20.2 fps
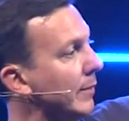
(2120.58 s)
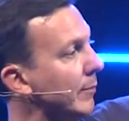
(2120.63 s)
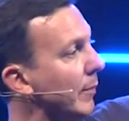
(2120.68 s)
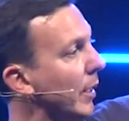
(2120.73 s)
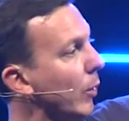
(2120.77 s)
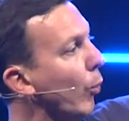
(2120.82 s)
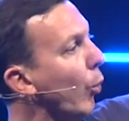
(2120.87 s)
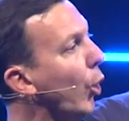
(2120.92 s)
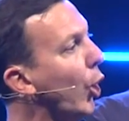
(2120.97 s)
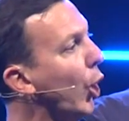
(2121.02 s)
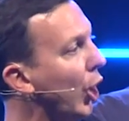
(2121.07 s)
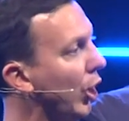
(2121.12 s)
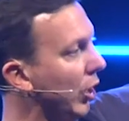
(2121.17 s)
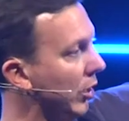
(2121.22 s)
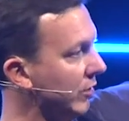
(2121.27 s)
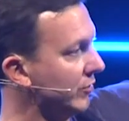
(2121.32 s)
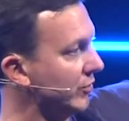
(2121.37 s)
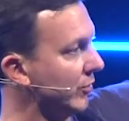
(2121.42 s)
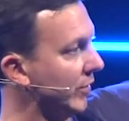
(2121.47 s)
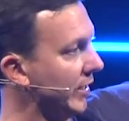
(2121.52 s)
of my
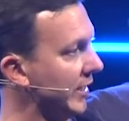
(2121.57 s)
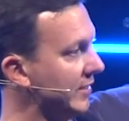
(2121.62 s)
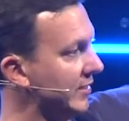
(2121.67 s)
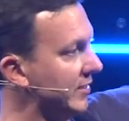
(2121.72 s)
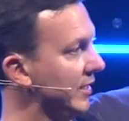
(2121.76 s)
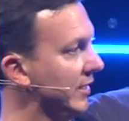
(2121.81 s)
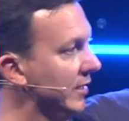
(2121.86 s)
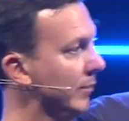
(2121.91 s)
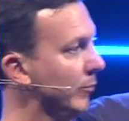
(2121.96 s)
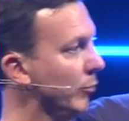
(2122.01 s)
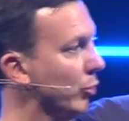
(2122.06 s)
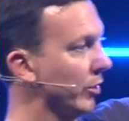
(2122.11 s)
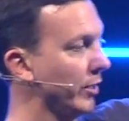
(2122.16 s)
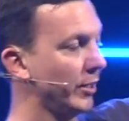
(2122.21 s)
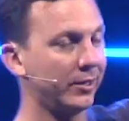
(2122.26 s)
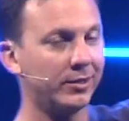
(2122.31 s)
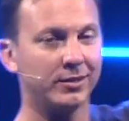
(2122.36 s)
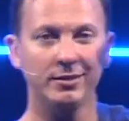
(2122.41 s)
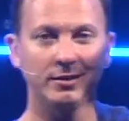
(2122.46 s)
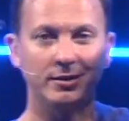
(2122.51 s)
wall, so I can see it in the
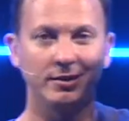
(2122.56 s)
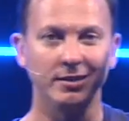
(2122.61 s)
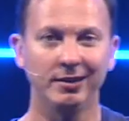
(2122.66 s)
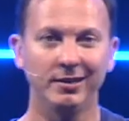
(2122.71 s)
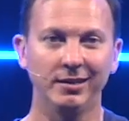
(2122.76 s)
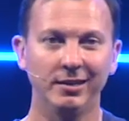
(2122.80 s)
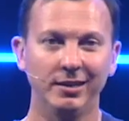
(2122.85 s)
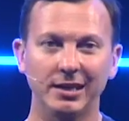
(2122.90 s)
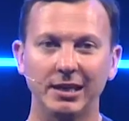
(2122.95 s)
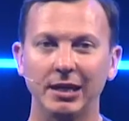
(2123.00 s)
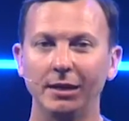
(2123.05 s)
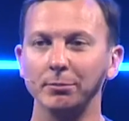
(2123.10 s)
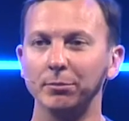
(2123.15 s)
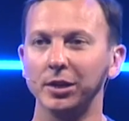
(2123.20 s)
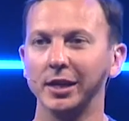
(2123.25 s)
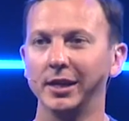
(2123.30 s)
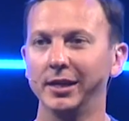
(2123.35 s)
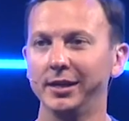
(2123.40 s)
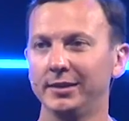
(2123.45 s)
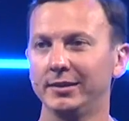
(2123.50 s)
morning. Like I'm
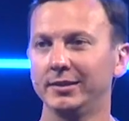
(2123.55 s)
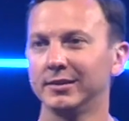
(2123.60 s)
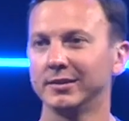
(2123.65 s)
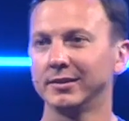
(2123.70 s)
blind.